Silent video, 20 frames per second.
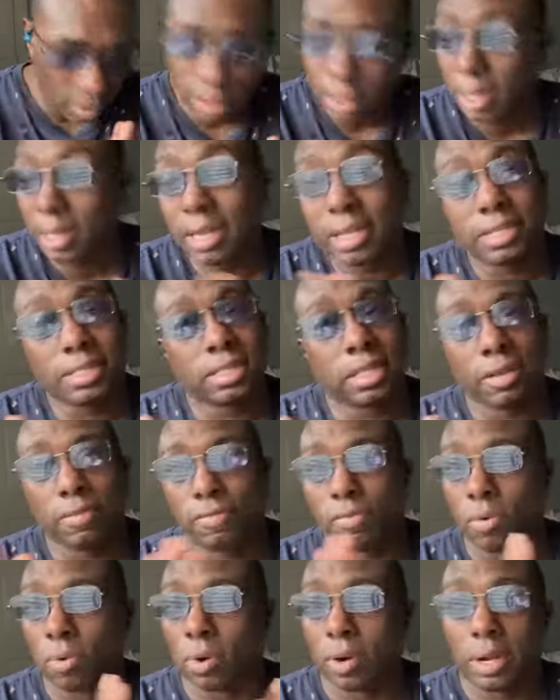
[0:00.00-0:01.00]
Let's say
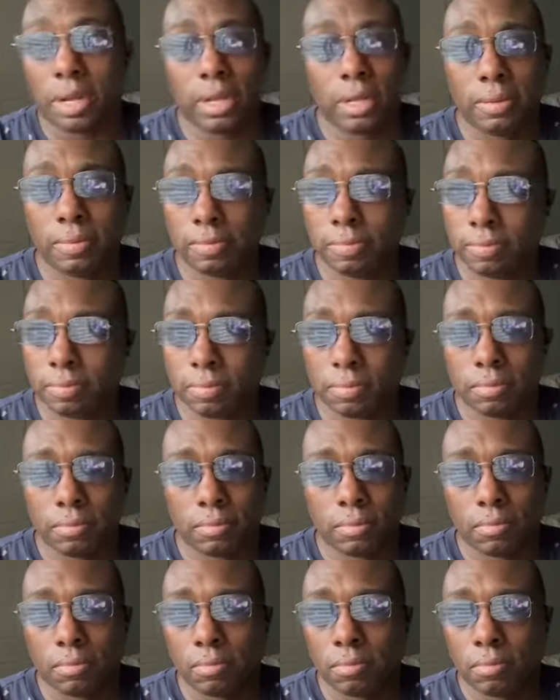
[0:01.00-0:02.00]
40.
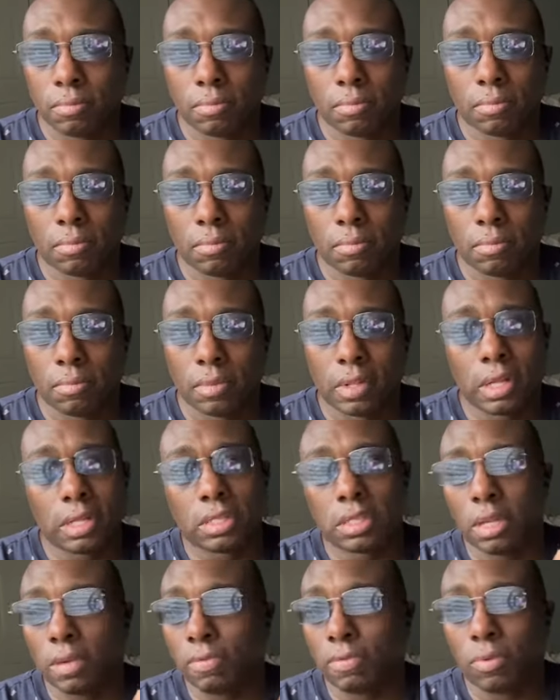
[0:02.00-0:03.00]
Let's
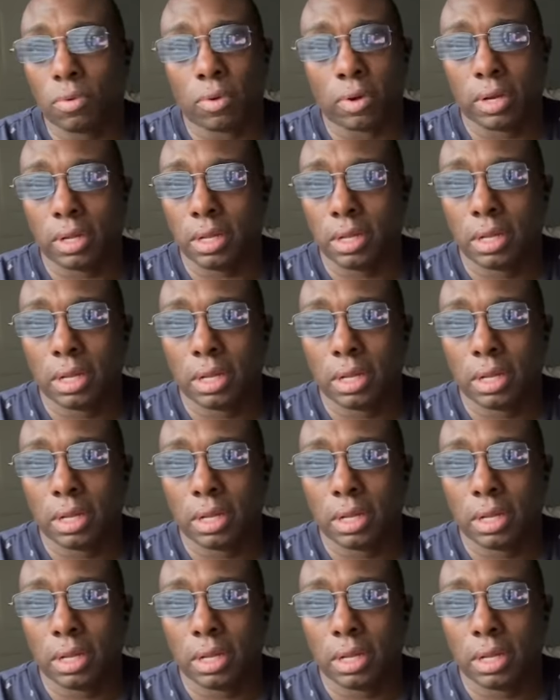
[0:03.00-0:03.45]
say 40.